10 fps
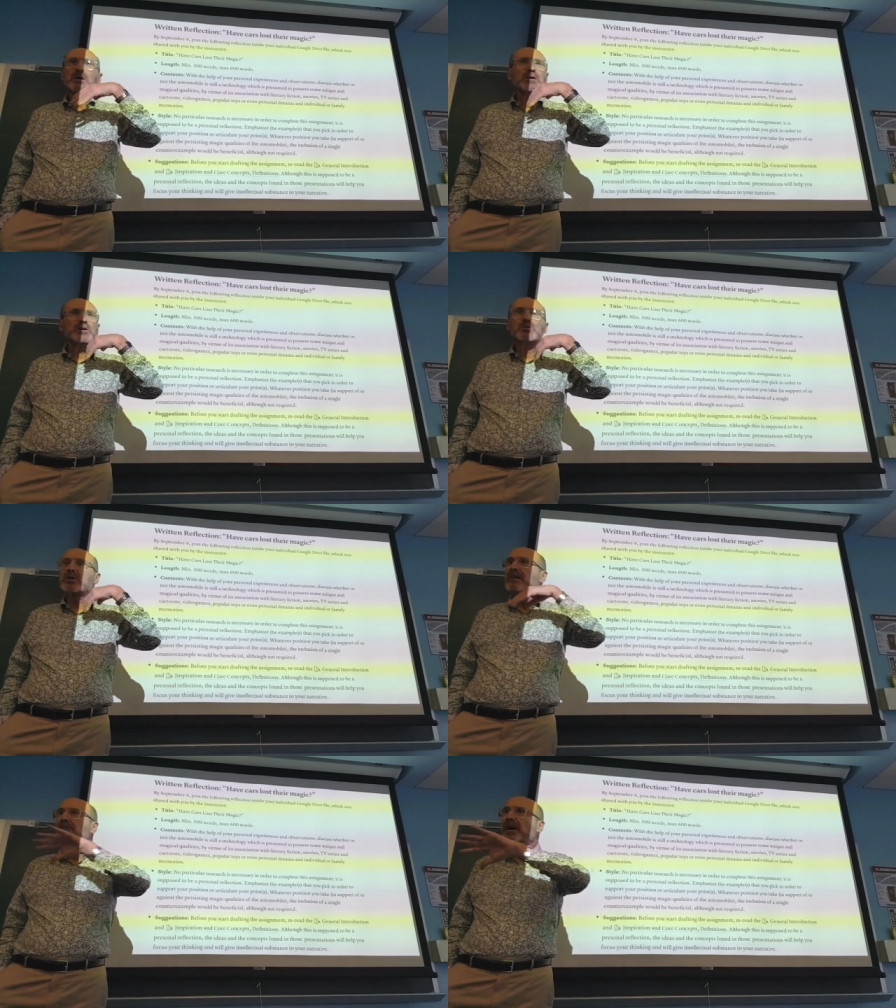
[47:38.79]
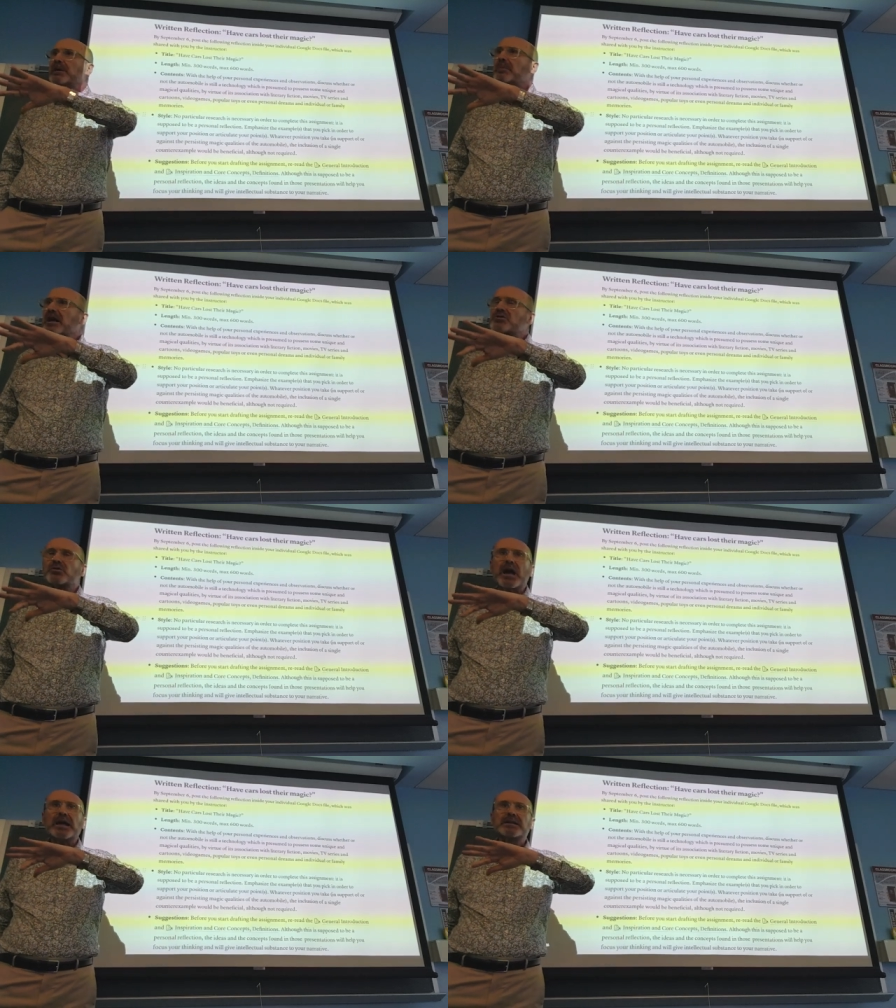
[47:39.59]
You can very much
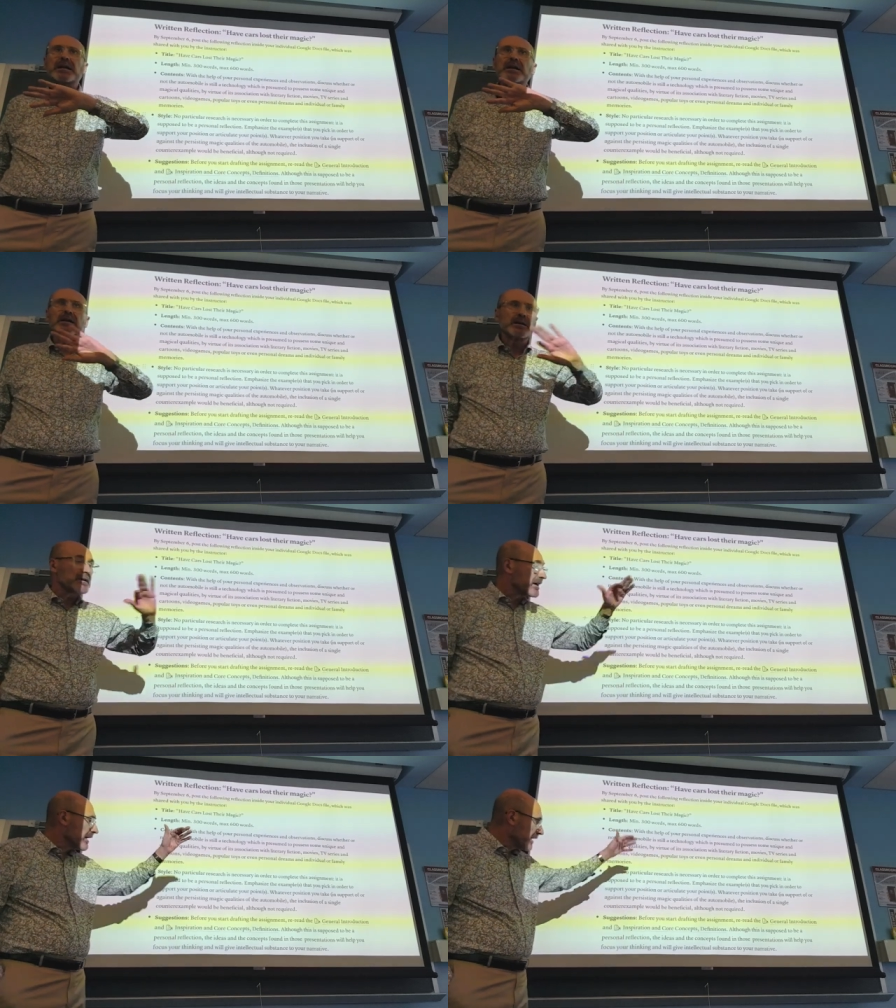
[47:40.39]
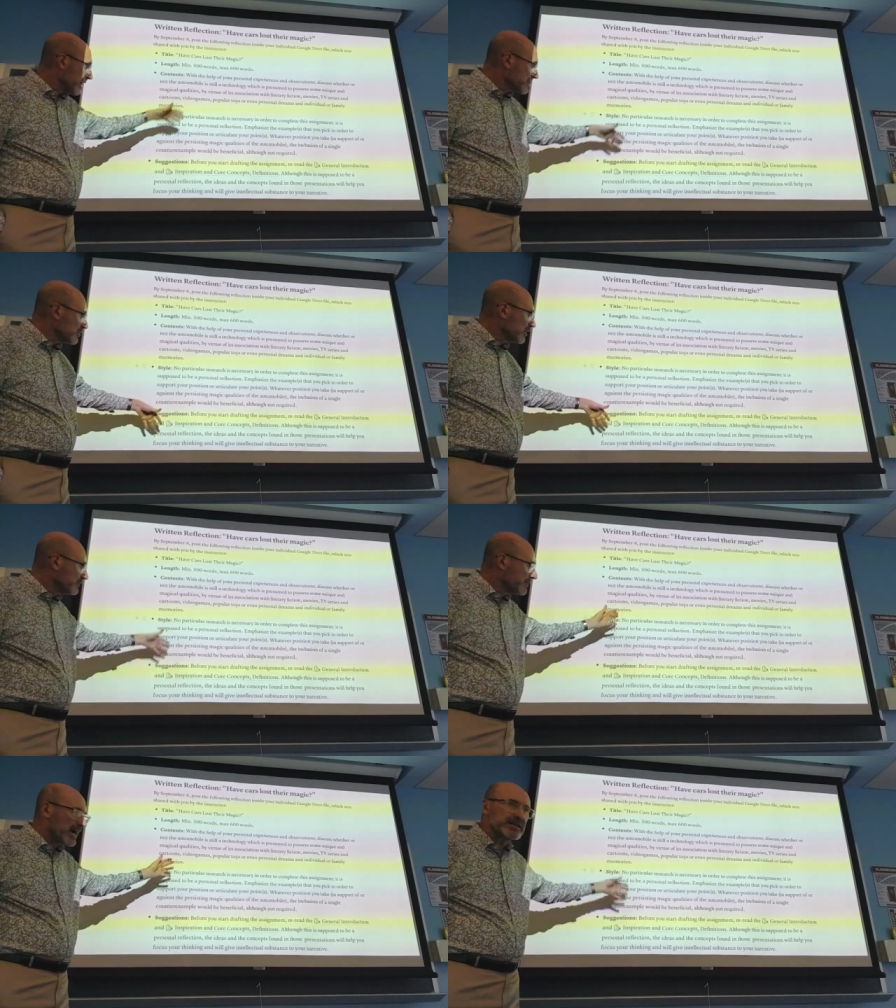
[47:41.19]
write, as you will
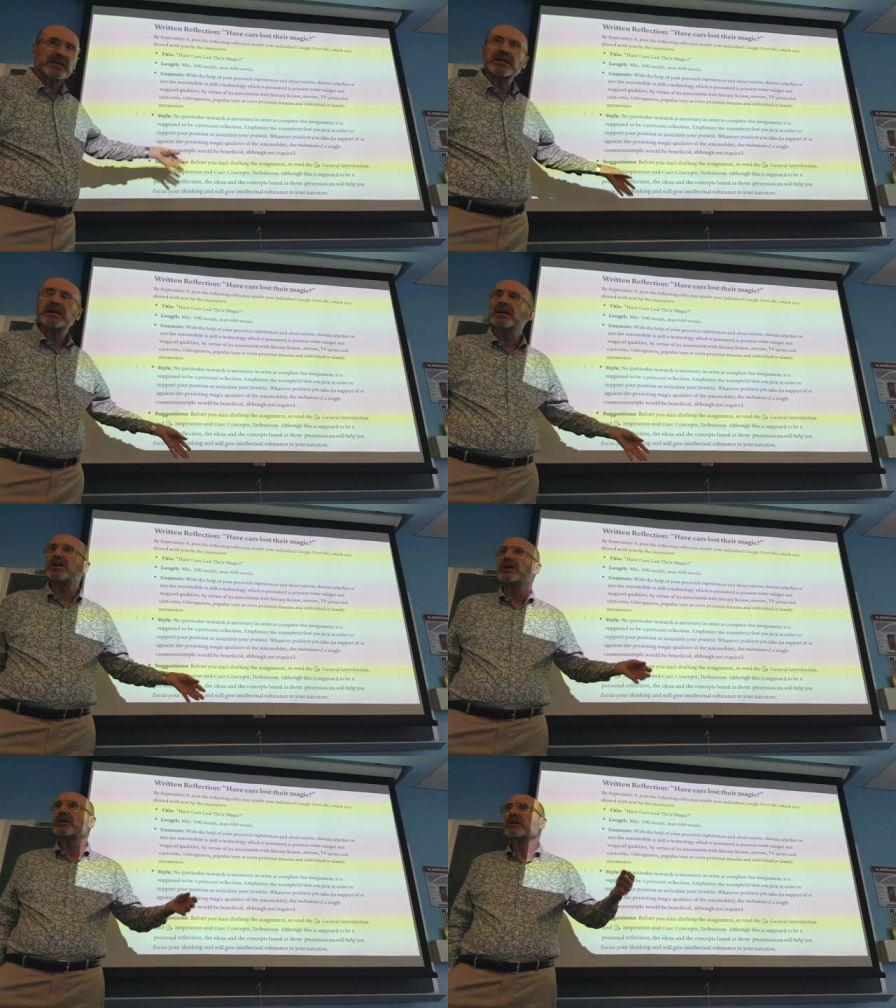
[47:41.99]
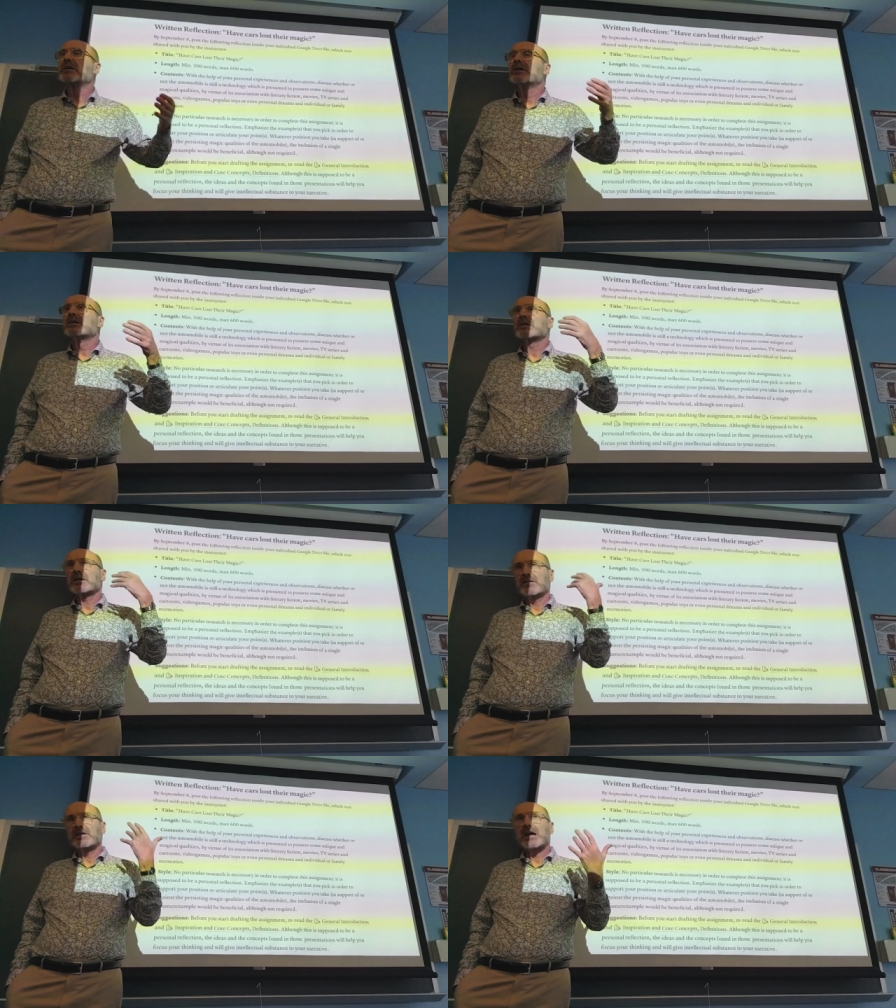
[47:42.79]
find in here,
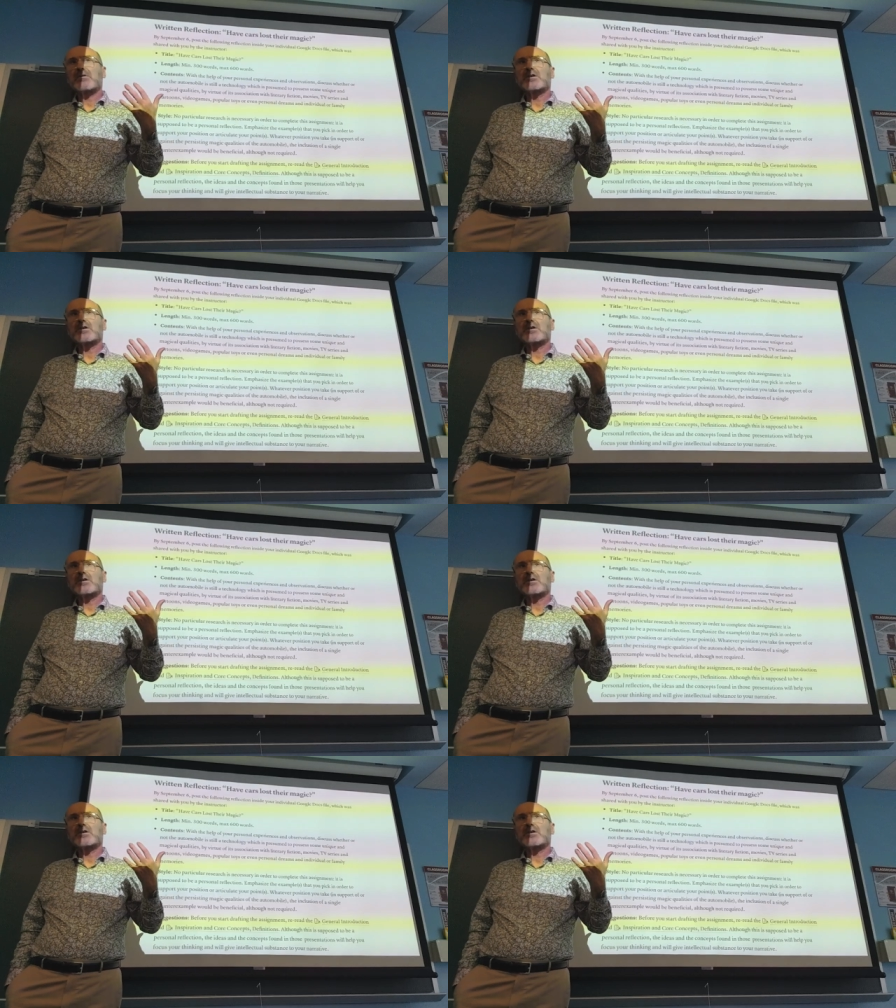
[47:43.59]
in the other